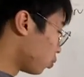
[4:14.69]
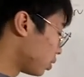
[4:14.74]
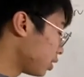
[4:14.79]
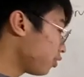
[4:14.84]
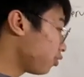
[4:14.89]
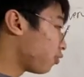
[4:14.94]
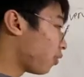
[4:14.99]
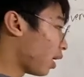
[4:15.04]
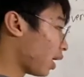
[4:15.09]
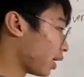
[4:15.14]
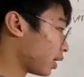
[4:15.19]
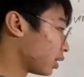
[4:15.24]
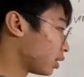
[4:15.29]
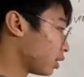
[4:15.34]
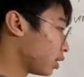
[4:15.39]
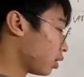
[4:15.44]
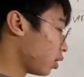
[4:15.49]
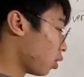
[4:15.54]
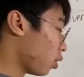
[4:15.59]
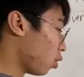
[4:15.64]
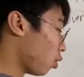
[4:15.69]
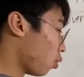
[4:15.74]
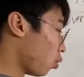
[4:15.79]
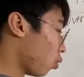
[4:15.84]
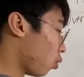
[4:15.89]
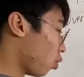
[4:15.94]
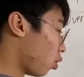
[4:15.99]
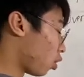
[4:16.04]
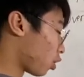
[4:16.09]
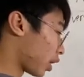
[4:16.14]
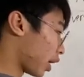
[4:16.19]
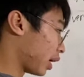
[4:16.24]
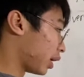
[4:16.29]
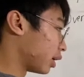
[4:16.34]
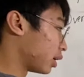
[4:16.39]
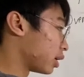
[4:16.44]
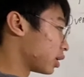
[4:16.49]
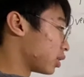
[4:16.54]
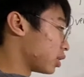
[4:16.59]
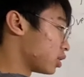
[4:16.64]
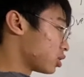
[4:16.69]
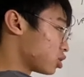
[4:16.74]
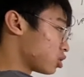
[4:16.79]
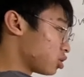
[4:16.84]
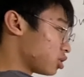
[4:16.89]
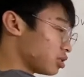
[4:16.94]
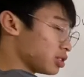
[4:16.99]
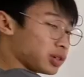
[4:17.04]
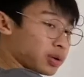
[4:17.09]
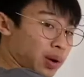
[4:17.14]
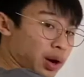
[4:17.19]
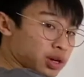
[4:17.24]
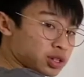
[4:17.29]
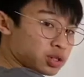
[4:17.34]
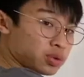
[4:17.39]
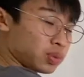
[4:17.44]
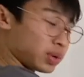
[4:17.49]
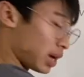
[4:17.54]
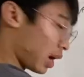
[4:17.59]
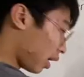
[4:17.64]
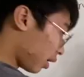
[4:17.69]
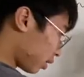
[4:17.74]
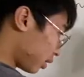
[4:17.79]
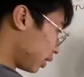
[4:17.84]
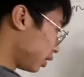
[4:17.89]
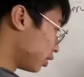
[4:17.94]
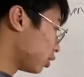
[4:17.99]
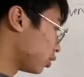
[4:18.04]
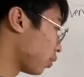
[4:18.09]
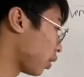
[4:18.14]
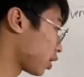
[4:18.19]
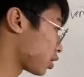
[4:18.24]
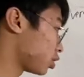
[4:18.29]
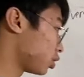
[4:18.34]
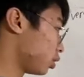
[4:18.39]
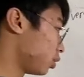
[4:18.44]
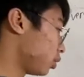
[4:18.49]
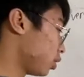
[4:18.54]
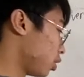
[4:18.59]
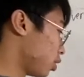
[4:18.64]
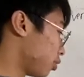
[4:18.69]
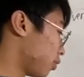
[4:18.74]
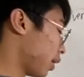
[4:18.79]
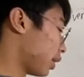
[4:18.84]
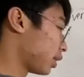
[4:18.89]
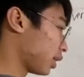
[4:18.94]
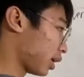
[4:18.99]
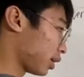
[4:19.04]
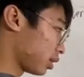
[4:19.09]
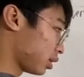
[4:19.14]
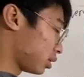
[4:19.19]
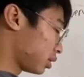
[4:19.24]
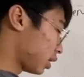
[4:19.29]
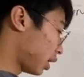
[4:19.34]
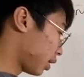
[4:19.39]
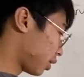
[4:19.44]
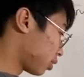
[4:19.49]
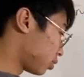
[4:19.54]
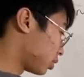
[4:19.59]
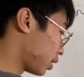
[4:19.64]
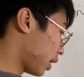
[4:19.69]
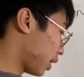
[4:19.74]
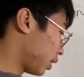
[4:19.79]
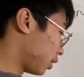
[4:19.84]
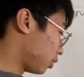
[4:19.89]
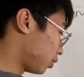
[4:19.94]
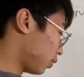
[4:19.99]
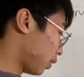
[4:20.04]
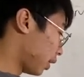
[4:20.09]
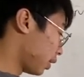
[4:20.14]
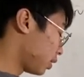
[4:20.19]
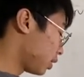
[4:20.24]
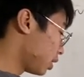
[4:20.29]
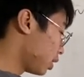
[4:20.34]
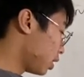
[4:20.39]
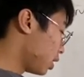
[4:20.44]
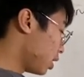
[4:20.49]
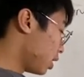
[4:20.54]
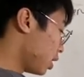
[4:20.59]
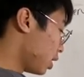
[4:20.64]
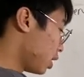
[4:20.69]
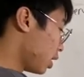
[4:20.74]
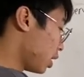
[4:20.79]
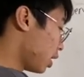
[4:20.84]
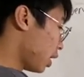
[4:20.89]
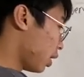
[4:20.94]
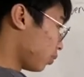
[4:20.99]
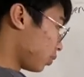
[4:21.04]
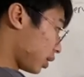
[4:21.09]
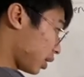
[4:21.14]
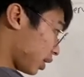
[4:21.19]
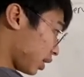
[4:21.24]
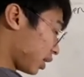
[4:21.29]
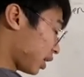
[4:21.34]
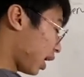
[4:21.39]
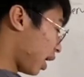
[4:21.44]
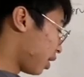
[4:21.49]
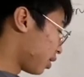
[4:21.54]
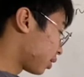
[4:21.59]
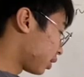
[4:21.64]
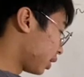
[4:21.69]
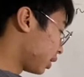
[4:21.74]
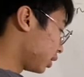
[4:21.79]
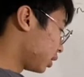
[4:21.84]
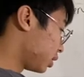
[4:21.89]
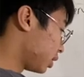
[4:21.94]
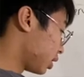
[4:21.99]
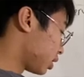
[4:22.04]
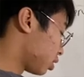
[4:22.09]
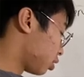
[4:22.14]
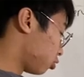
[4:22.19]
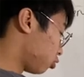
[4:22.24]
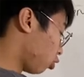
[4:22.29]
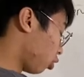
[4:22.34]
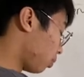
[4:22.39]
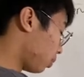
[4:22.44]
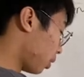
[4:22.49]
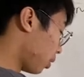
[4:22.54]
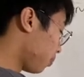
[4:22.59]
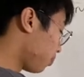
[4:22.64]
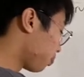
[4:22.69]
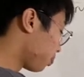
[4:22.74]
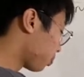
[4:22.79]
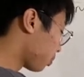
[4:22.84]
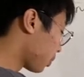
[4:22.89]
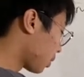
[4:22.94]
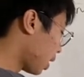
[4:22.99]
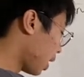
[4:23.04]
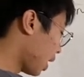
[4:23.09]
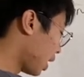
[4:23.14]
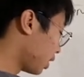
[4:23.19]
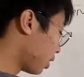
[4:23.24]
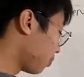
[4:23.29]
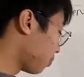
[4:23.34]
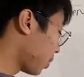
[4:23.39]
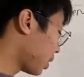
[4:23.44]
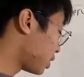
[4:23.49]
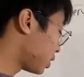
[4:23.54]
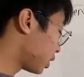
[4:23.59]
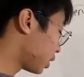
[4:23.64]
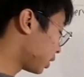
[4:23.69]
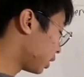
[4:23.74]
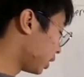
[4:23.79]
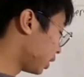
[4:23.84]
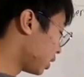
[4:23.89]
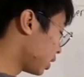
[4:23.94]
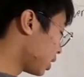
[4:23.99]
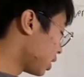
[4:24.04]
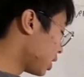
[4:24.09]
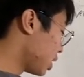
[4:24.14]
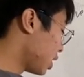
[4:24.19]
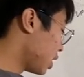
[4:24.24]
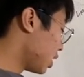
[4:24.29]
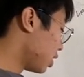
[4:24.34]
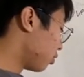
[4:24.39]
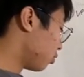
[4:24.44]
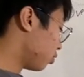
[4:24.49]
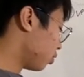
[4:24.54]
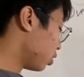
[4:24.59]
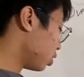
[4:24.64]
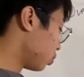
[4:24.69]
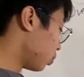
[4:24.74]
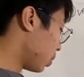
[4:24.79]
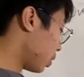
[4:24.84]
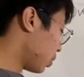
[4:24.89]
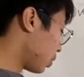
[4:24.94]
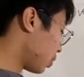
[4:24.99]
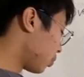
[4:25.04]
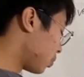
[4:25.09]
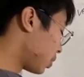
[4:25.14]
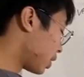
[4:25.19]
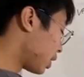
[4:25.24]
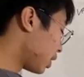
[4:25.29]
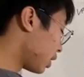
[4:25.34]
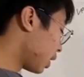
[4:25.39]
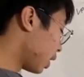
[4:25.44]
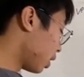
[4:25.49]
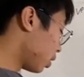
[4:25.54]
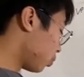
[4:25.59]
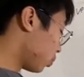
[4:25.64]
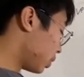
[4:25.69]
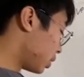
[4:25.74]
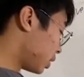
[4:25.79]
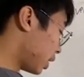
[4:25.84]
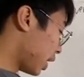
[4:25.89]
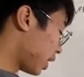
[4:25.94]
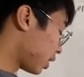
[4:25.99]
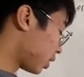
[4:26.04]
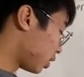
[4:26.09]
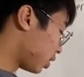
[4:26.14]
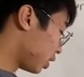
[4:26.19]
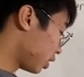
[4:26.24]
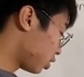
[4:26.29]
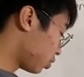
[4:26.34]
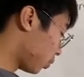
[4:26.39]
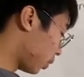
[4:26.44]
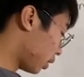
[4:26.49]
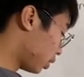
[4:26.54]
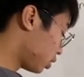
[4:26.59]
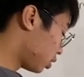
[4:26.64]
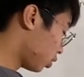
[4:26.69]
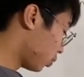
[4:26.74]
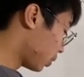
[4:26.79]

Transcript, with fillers: we find, okay, this is the direction, we calculate direction, right? that sine cotan, right? We can calculate distance formula. And then basically, if we, we can, we take this one. So